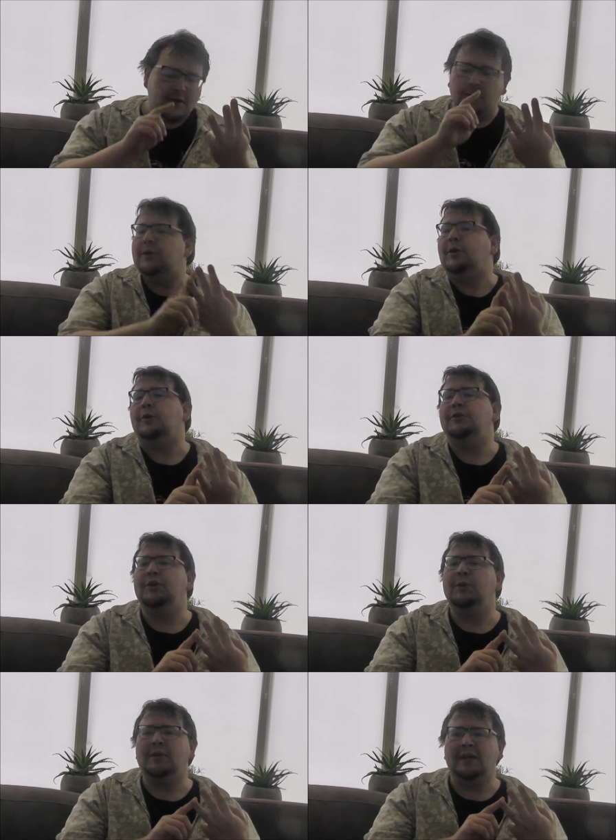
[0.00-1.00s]
we got
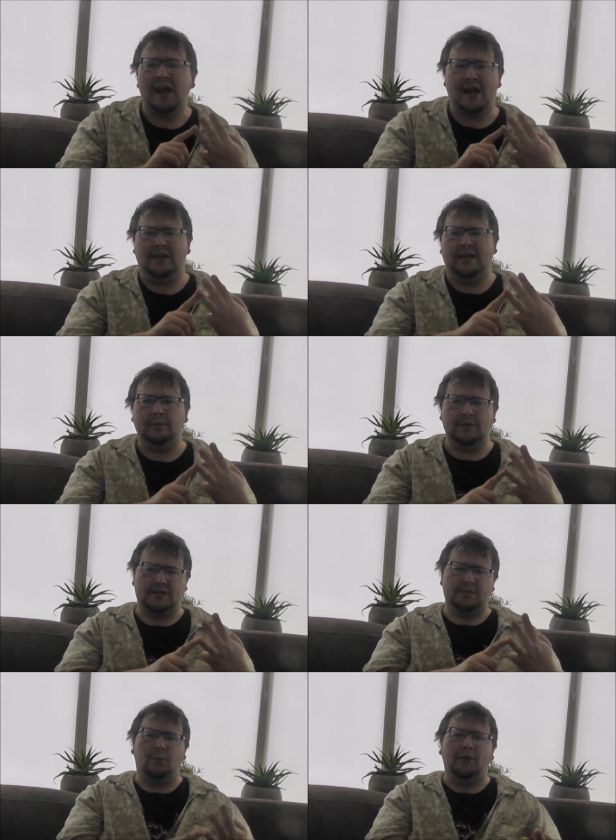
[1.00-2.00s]
Yooka-Laylee,
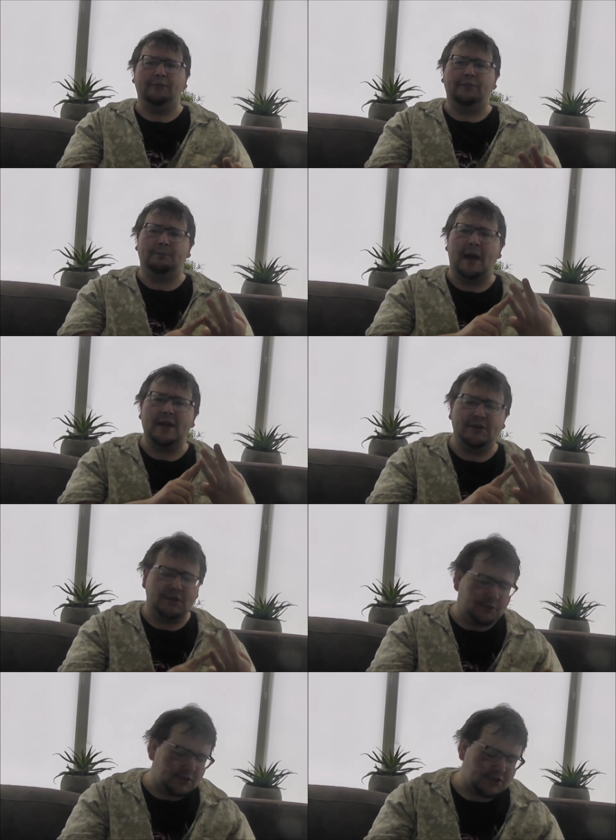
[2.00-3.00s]
which is one for
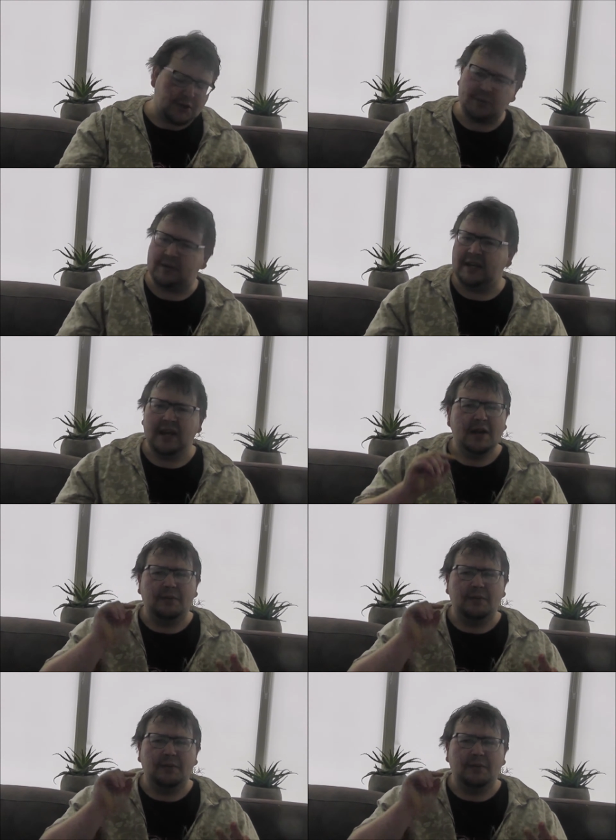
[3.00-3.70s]
Banjo-Kazooie,